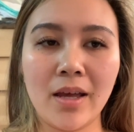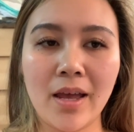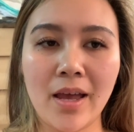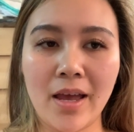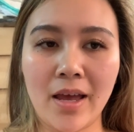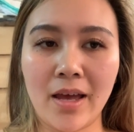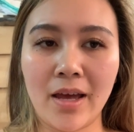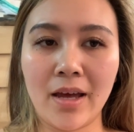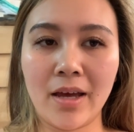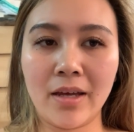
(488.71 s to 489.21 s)

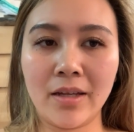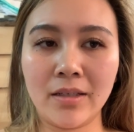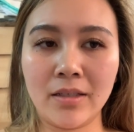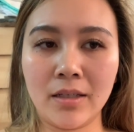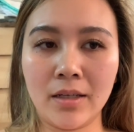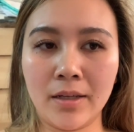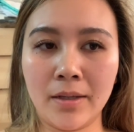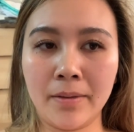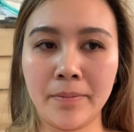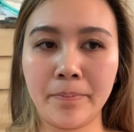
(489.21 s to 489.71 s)

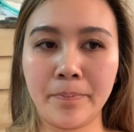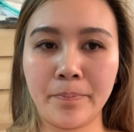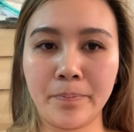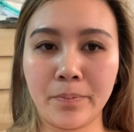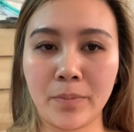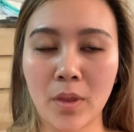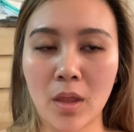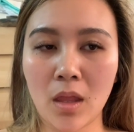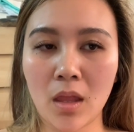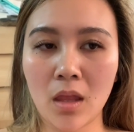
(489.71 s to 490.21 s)
And
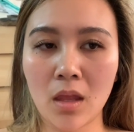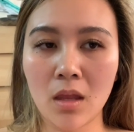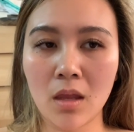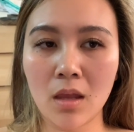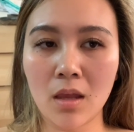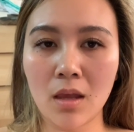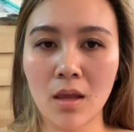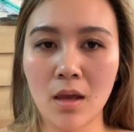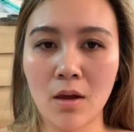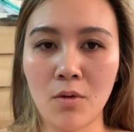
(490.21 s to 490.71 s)

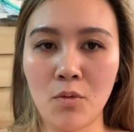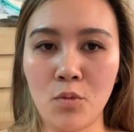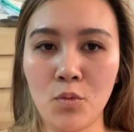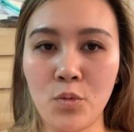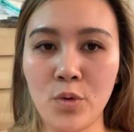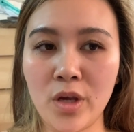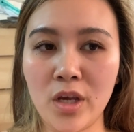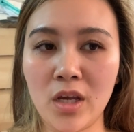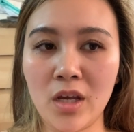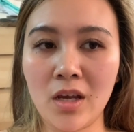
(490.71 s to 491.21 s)

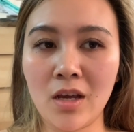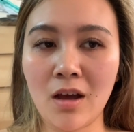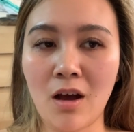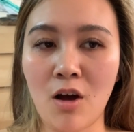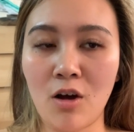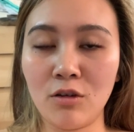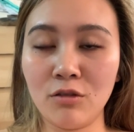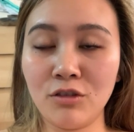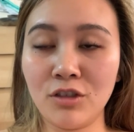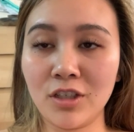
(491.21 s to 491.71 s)
we
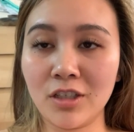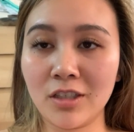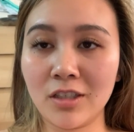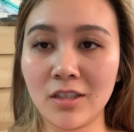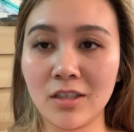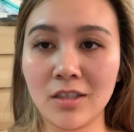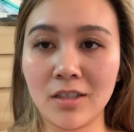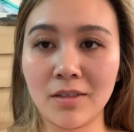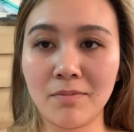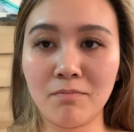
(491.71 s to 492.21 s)
all
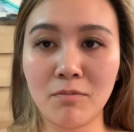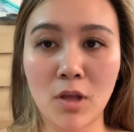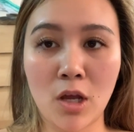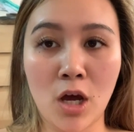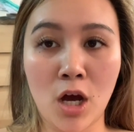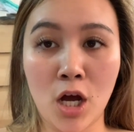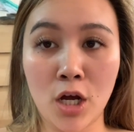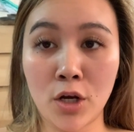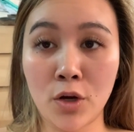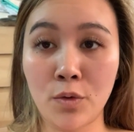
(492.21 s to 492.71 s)
just
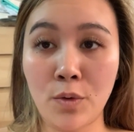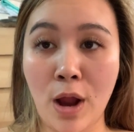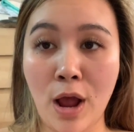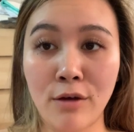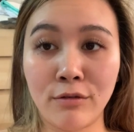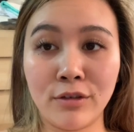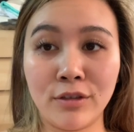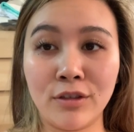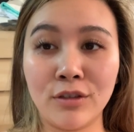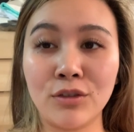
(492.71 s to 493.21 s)
hung
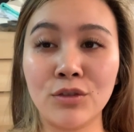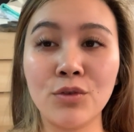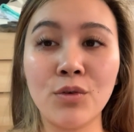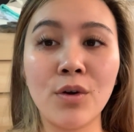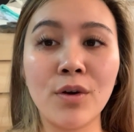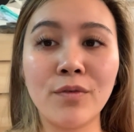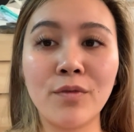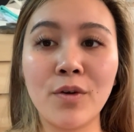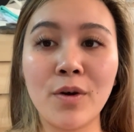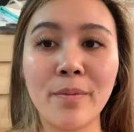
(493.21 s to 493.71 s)
around in the
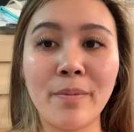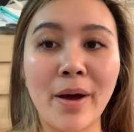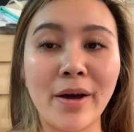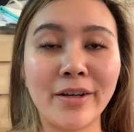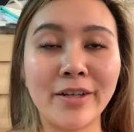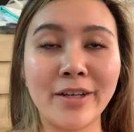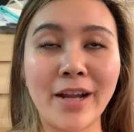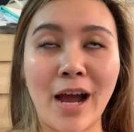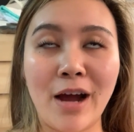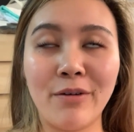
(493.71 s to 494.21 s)
store for
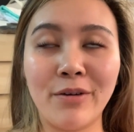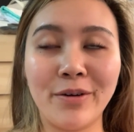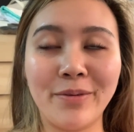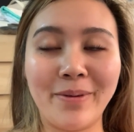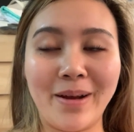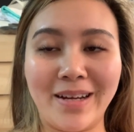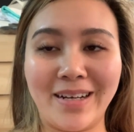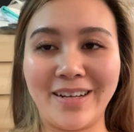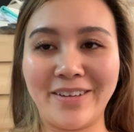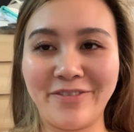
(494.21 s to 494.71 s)
about an hour
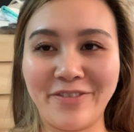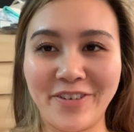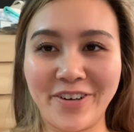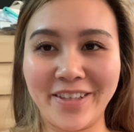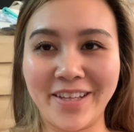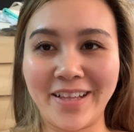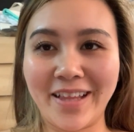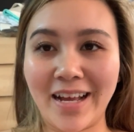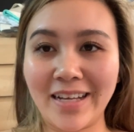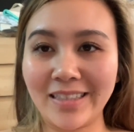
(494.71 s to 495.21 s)
waiting
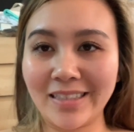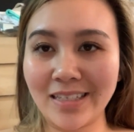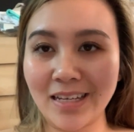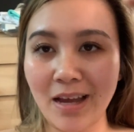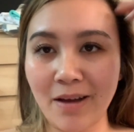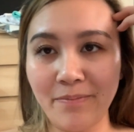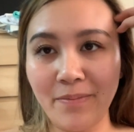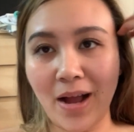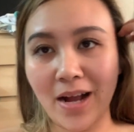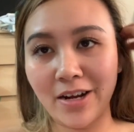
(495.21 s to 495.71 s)
for the lights to
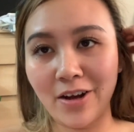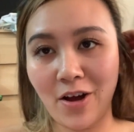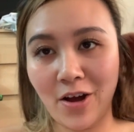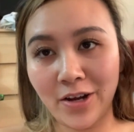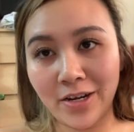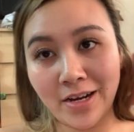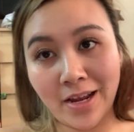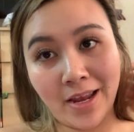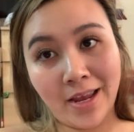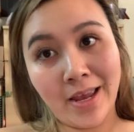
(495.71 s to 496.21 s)
come back
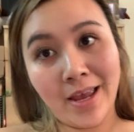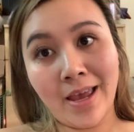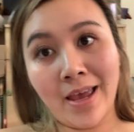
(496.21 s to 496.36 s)
on.